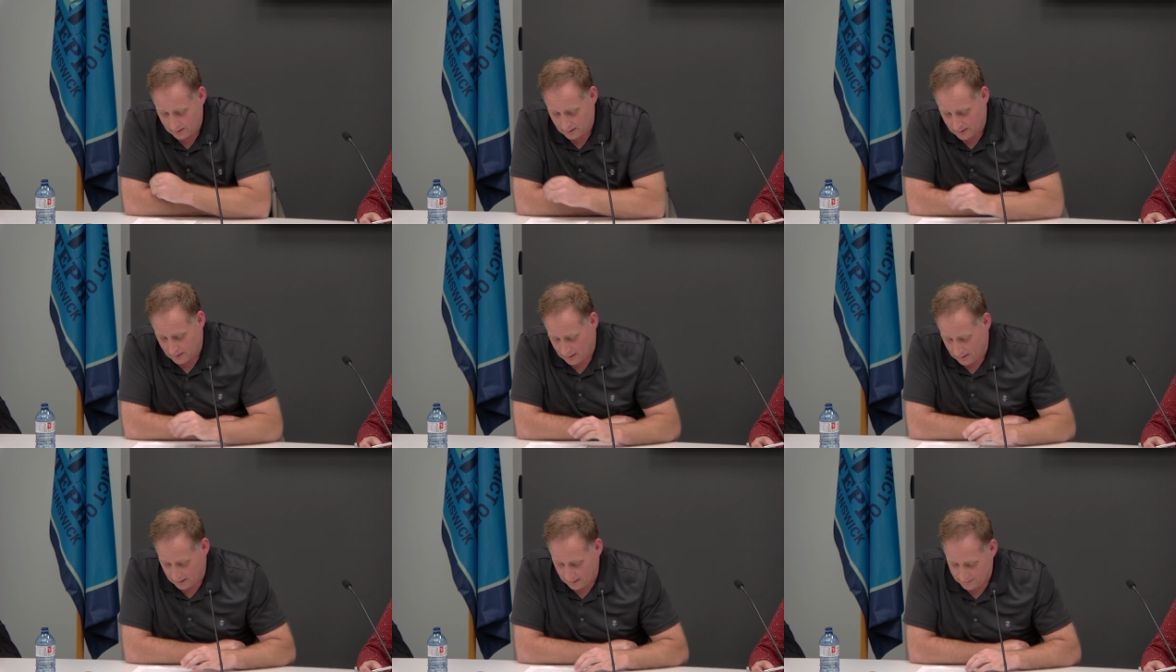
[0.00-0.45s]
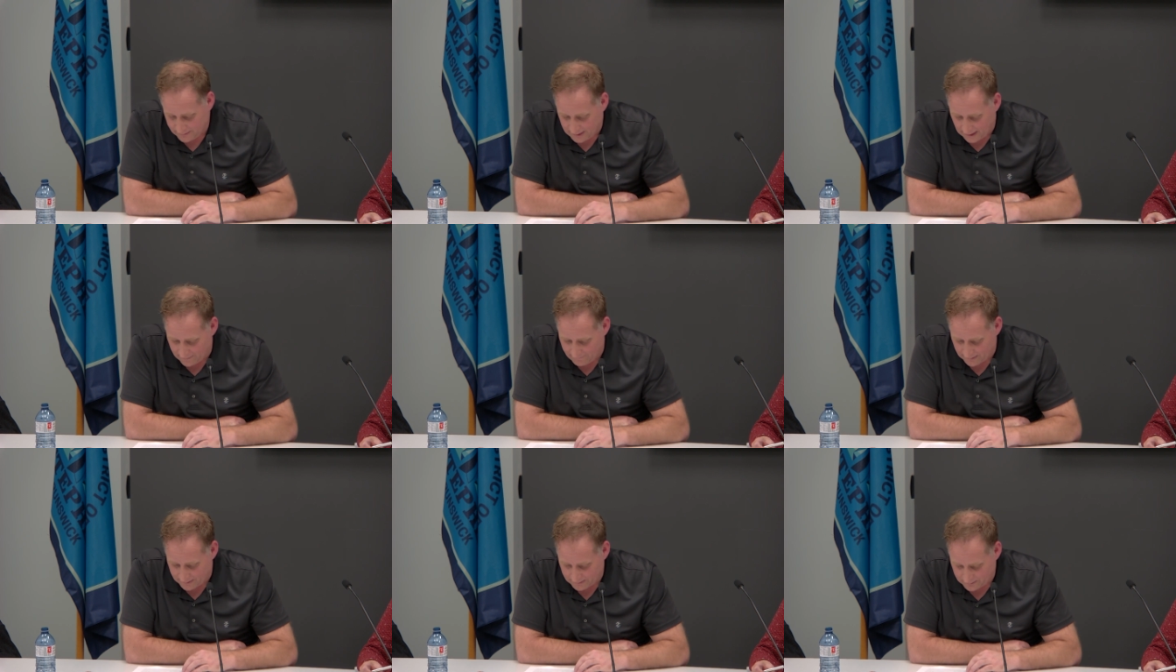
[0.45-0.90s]

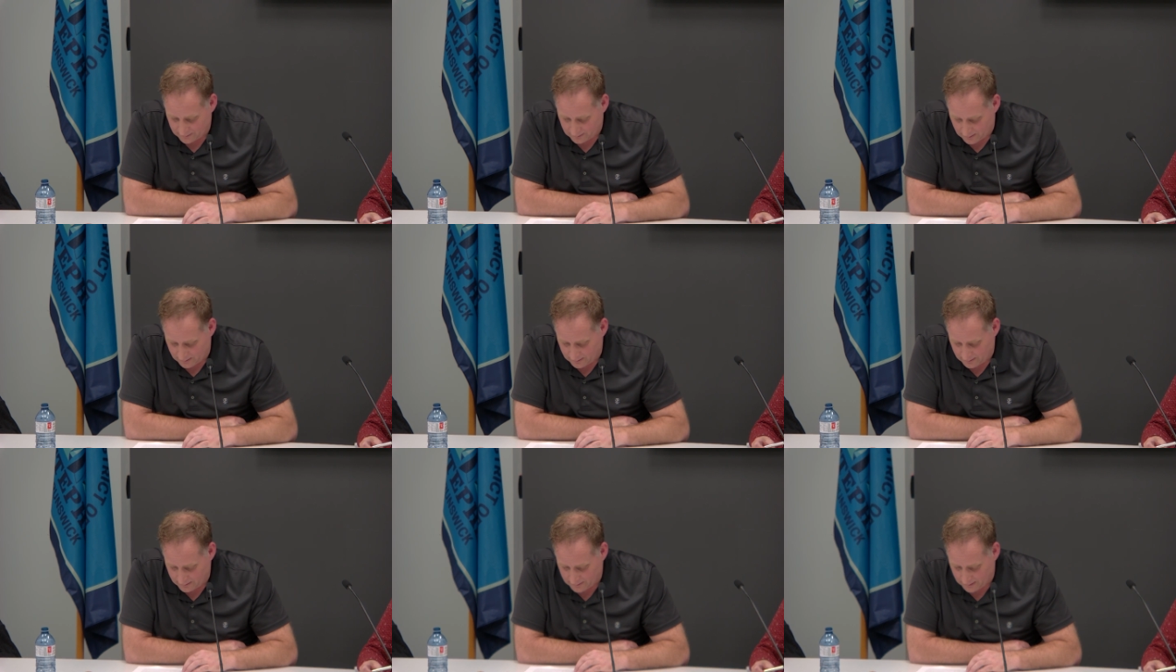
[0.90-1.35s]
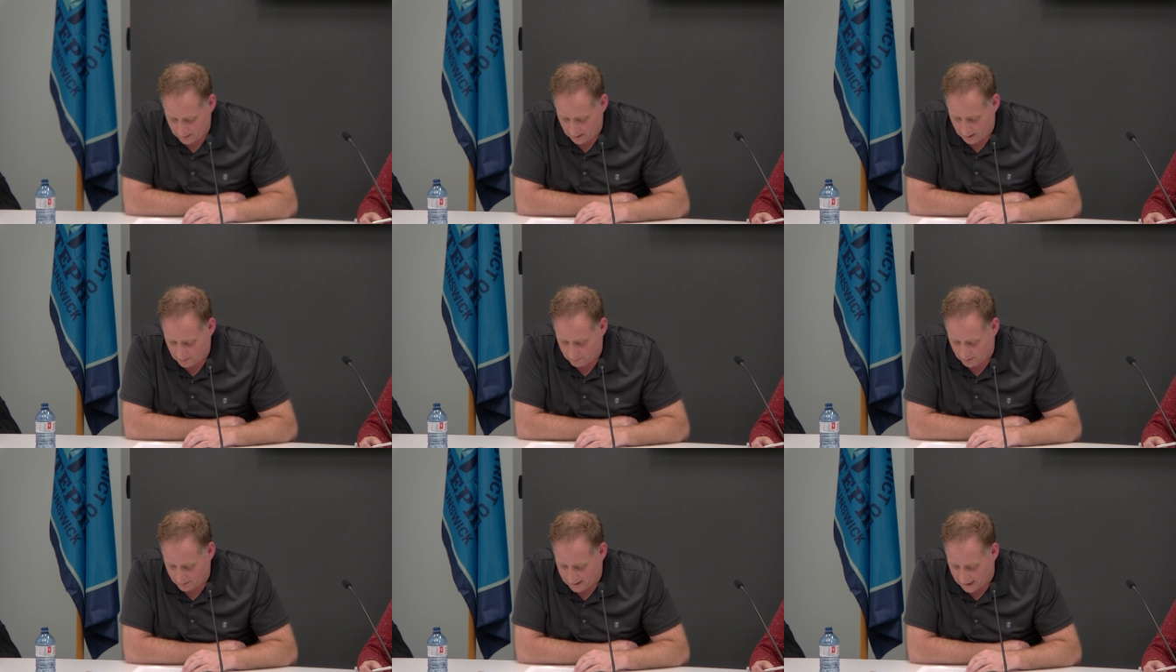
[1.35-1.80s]
7, the
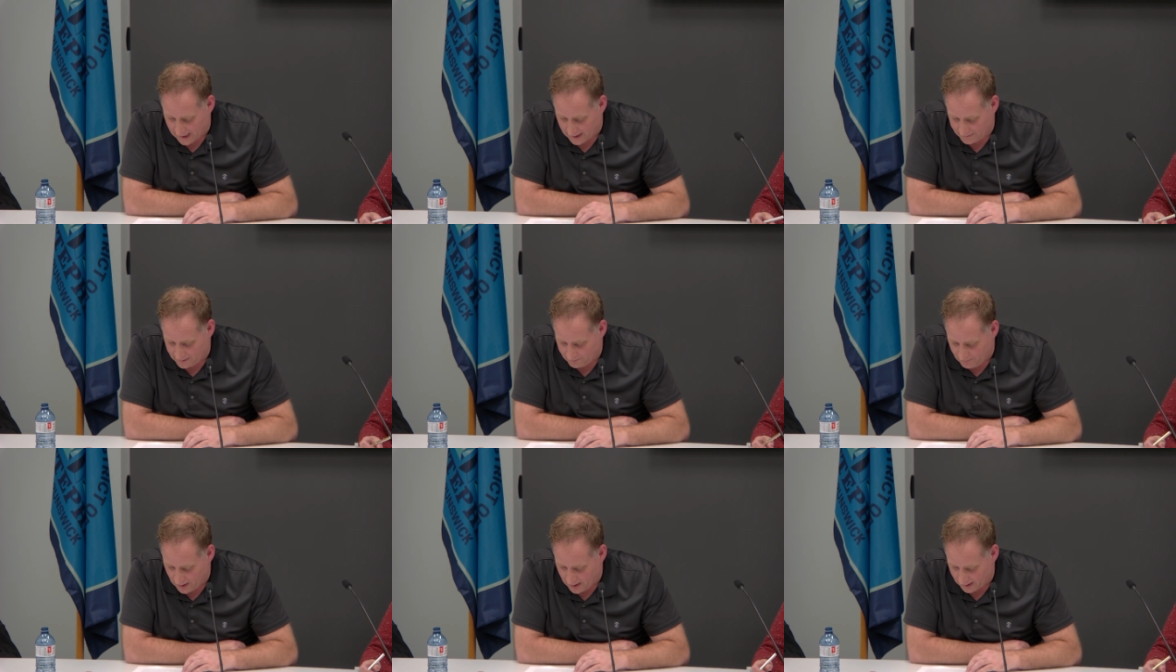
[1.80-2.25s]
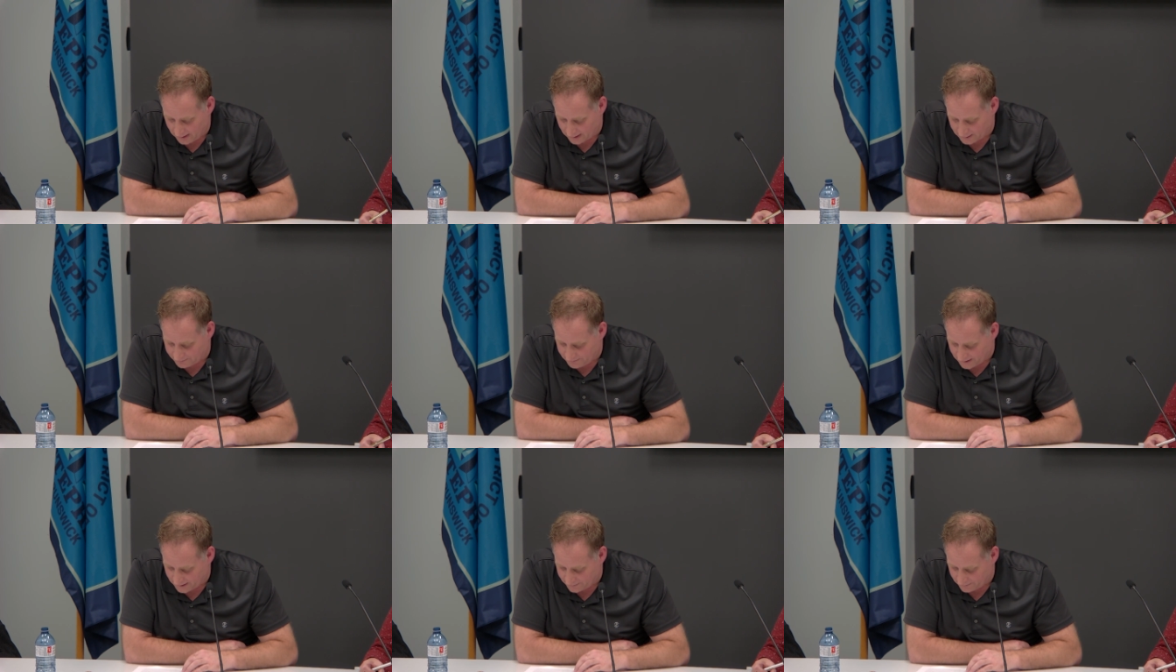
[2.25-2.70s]
Honorable Kathy Baucus,
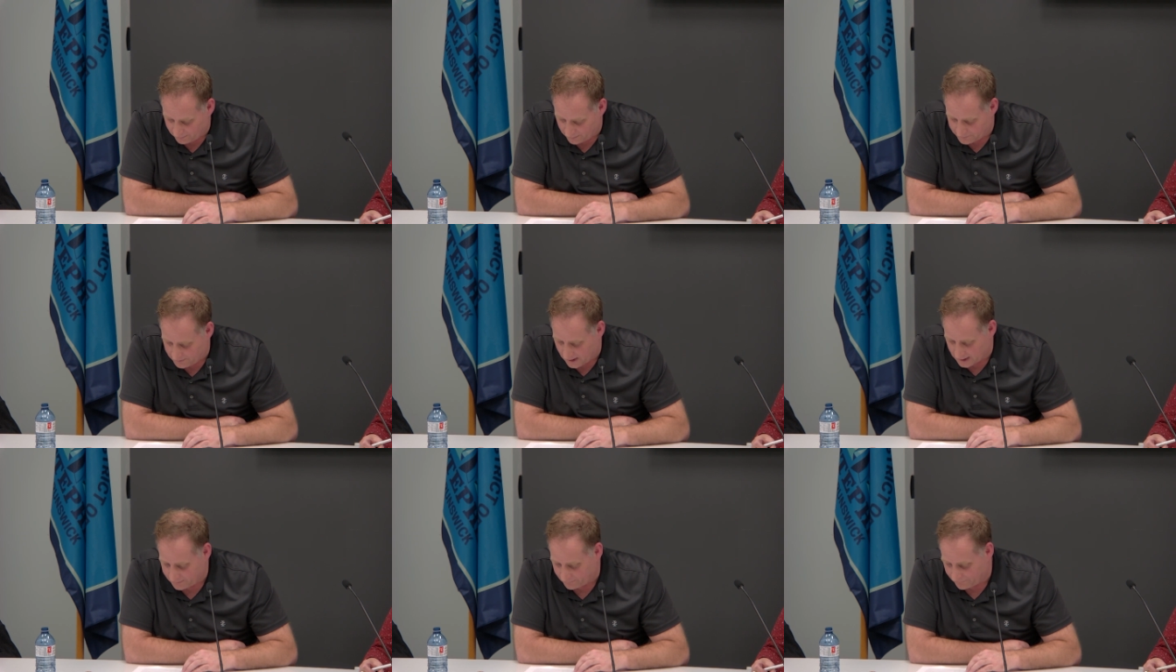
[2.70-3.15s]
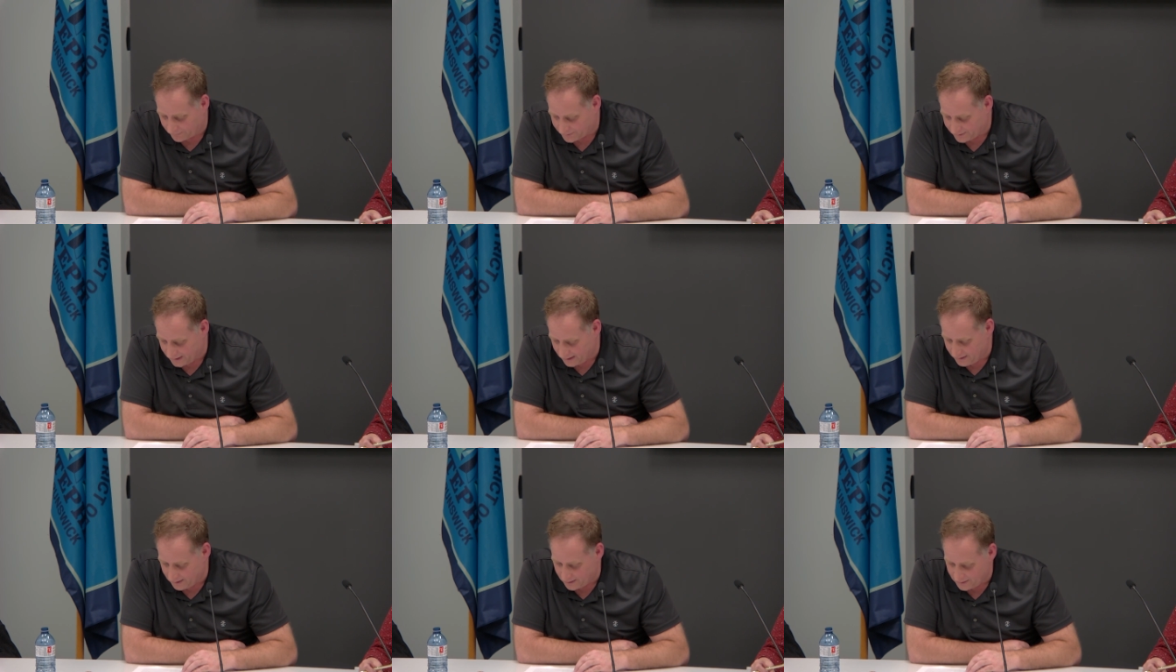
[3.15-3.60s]
Minister responsible for
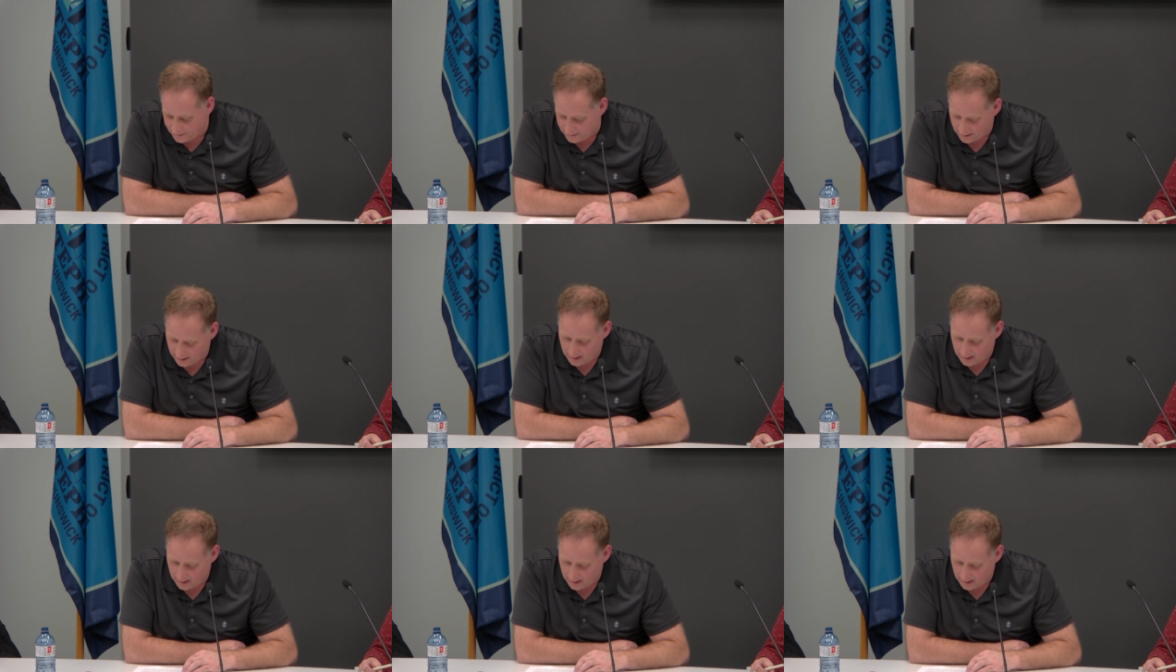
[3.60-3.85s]
seniors,